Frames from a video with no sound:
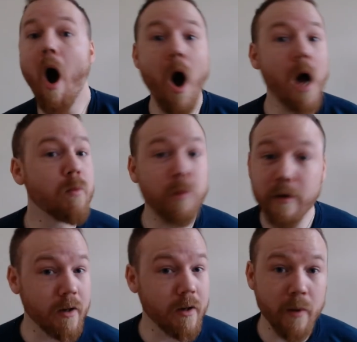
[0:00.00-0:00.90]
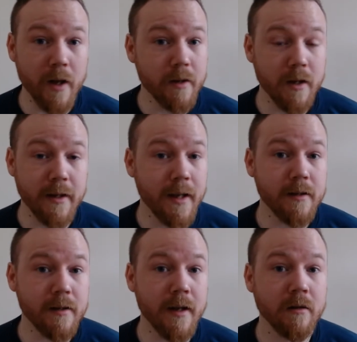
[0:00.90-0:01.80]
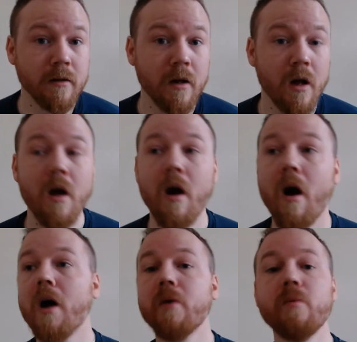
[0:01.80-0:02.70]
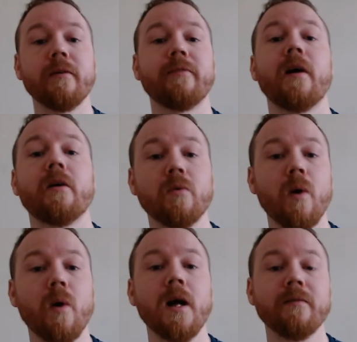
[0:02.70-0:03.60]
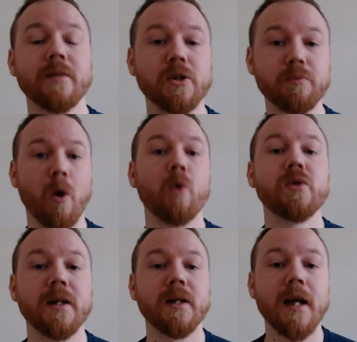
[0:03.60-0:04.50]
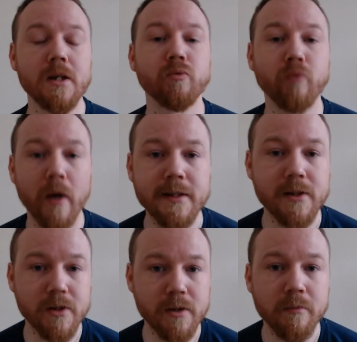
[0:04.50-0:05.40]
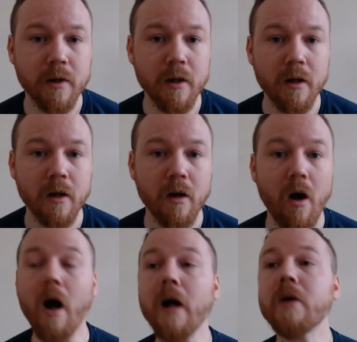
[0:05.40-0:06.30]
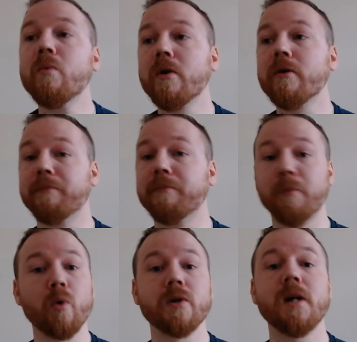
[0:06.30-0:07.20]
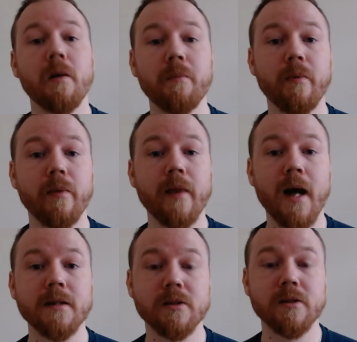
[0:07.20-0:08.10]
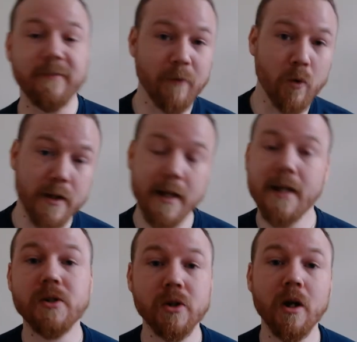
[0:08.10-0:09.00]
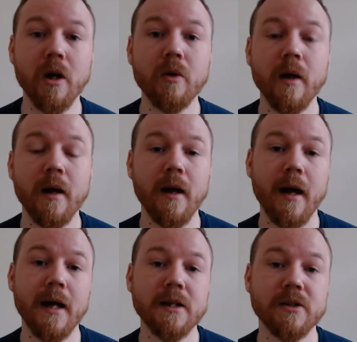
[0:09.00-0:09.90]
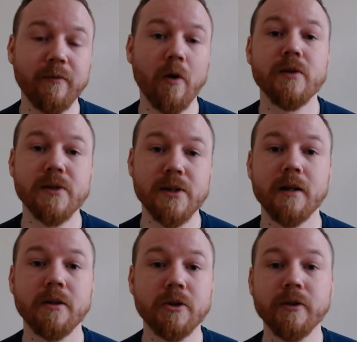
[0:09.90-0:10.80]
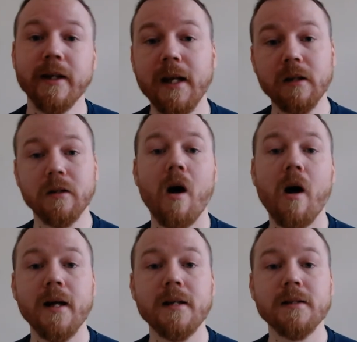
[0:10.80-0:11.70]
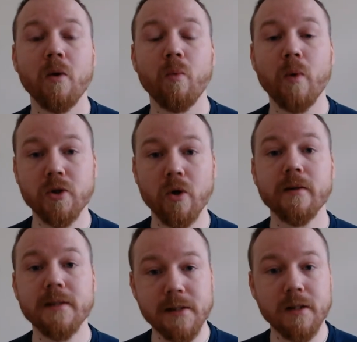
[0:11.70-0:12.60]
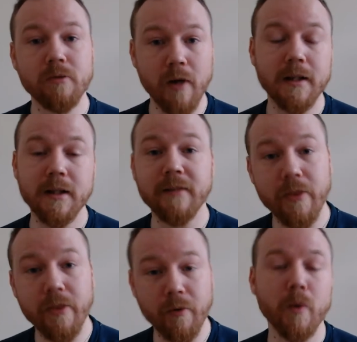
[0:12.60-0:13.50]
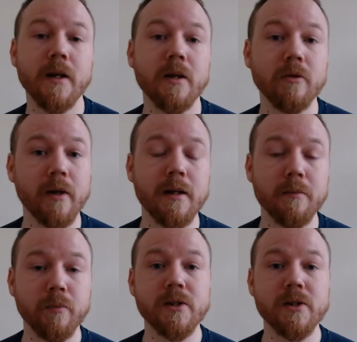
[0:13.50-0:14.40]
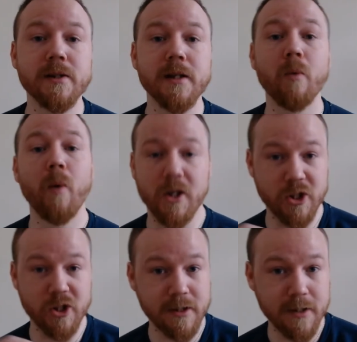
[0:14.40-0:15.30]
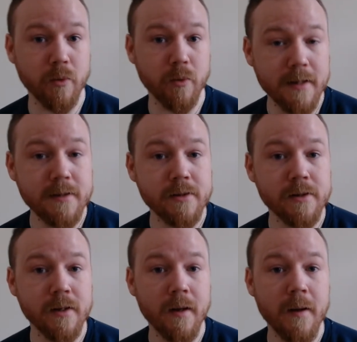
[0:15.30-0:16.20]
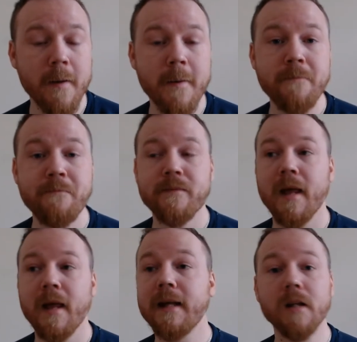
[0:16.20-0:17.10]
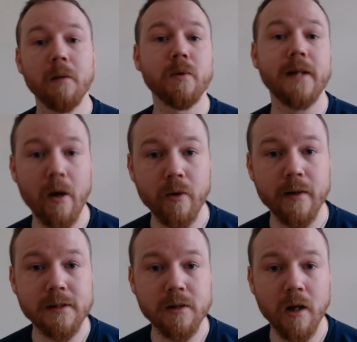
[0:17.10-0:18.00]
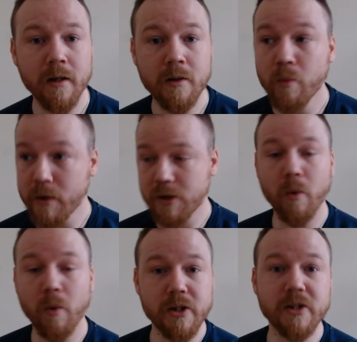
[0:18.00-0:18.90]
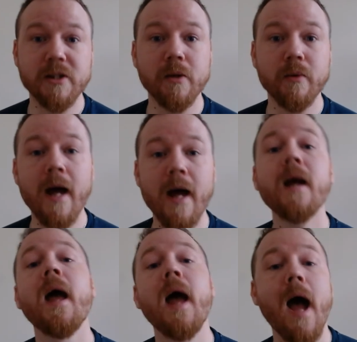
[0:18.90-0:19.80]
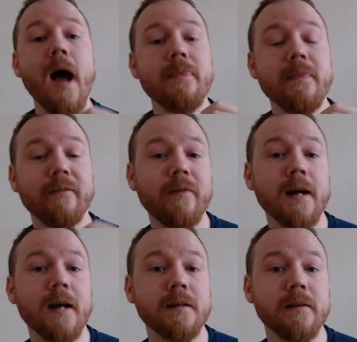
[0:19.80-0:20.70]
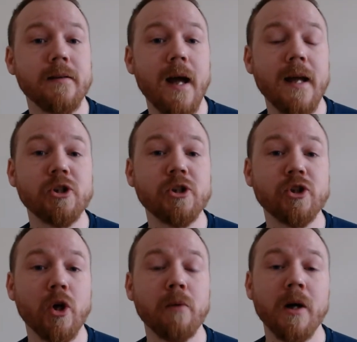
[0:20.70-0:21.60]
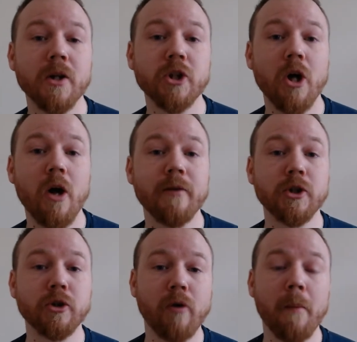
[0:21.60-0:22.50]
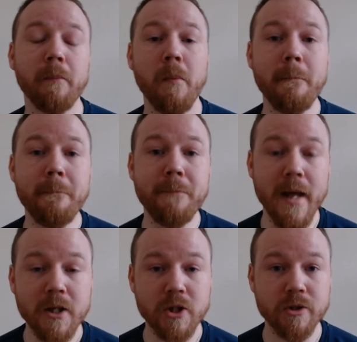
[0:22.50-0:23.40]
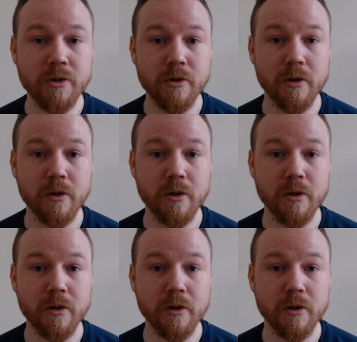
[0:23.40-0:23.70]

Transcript: I would have found a way of getting that in there. I would have found a way of exposing his racism. I would have brought up that 4 years ago, as Foreign Secretary, he lied, which got Nazim Radcliffe thrown in an Iranian prison cell where she still is. He doubled down on his lie, which is why she's still there. And the fact that he's so much of a Trump bitch